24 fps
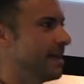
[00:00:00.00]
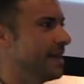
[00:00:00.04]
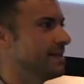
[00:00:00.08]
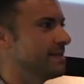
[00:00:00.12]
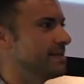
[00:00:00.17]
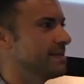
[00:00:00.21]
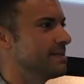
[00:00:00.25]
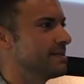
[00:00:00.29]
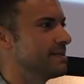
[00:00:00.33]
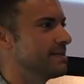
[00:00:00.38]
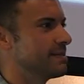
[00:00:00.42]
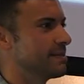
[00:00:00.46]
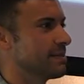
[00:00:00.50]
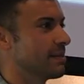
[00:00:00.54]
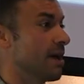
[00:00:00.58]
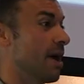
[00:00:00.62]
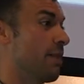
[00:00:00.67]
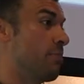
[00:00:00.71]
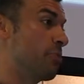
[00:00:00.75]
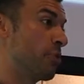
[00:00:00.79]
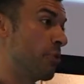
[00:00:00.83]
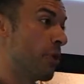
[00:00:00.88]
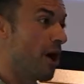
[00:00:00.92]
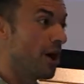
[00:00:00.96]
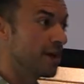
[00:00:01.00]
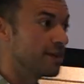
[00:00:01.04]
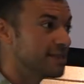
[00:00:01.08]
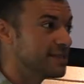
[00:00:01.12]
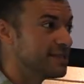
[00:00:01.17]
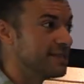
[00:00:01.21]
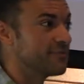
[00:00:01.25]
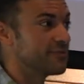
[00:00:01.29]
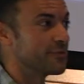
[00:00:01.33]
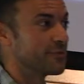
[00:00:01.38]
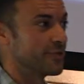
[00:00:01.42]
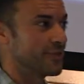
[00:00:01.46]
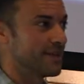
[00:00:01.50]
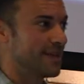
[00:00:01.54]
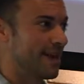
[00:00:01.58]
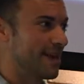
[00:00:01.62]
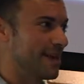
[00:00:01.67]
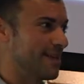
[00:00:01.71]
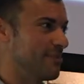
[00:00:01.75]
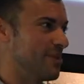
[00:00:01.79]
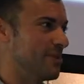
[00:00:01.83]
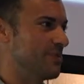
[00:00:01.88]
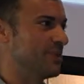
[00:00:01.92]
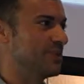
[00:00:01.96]
It's a proxy for the
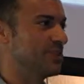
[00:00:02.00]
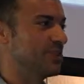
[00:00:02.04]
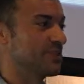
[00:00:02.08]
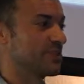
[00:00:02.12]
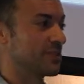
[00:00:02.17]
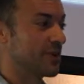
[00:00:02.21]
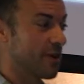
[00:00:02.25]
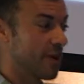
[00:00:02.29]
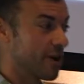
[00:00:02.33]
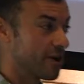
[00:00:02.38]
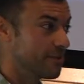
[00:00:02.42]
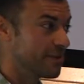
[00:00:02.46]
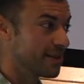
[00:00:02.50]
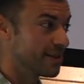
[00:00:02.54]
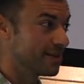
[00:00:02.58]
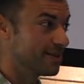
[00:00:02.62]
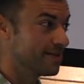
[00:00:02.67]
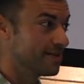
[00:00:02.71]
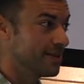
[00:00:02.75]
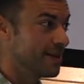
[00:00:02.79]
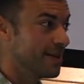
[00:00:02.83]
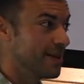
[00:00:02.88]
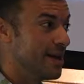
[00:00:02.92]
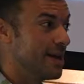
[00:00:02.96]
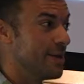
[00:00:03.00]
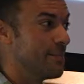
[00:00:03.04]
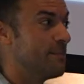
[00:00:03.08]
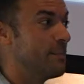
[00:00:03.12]
enemy, which is carbon,